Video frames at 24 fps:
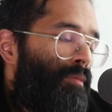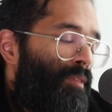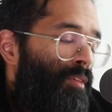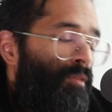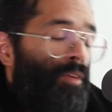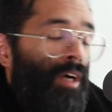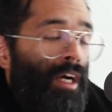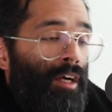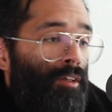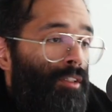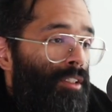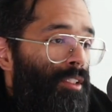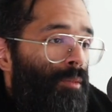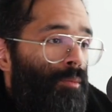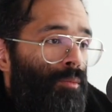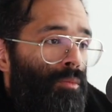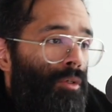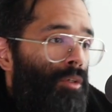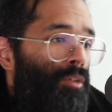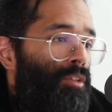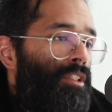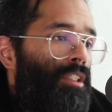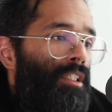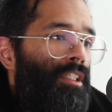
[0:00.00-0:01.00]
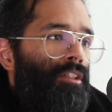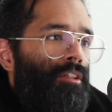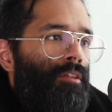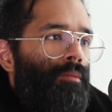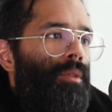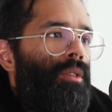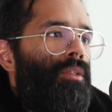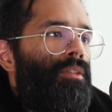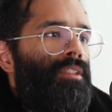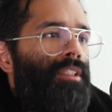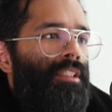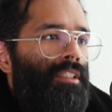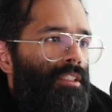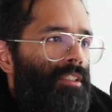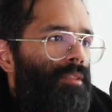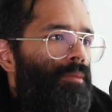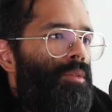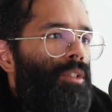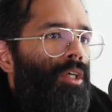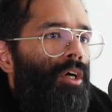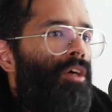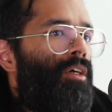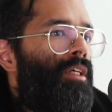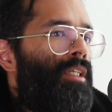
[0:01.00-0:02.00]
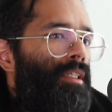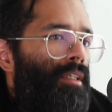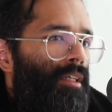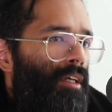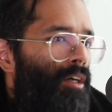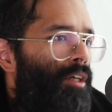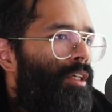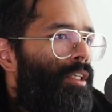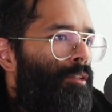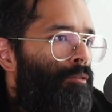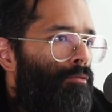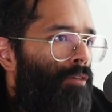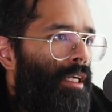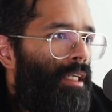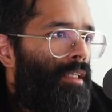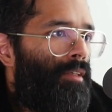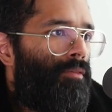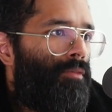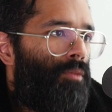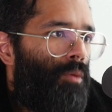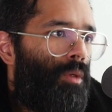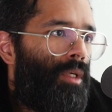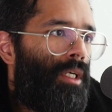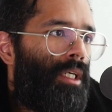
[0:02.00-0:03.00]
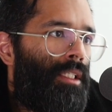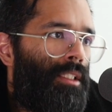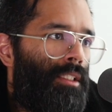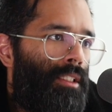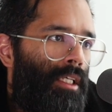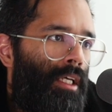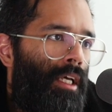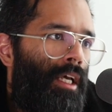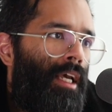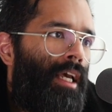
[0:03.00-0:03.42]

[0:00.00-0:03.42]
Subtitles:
virus and protein, your immune system's already ready for it.